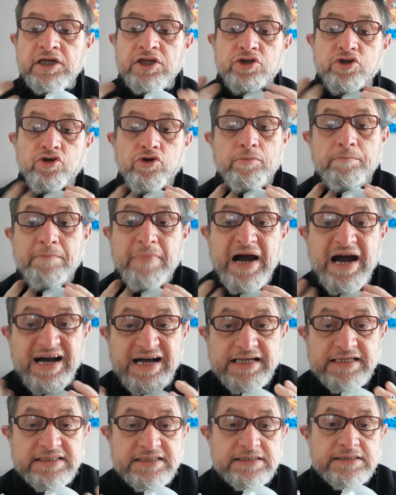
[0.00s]
Your
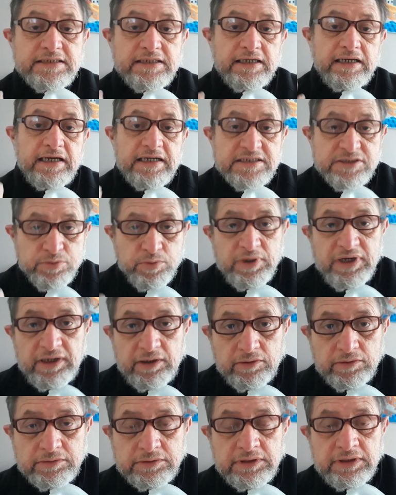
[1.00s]
mask as
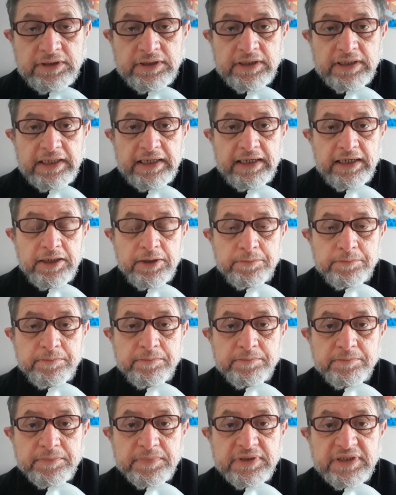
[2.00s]
well
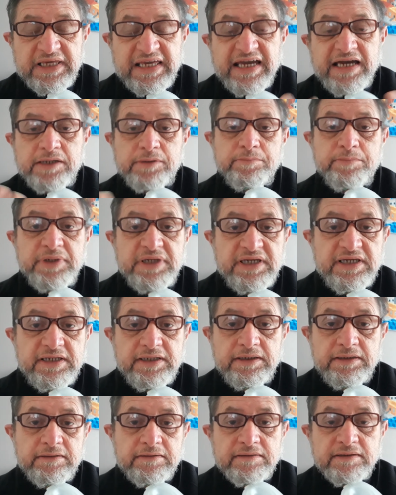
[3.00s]
can be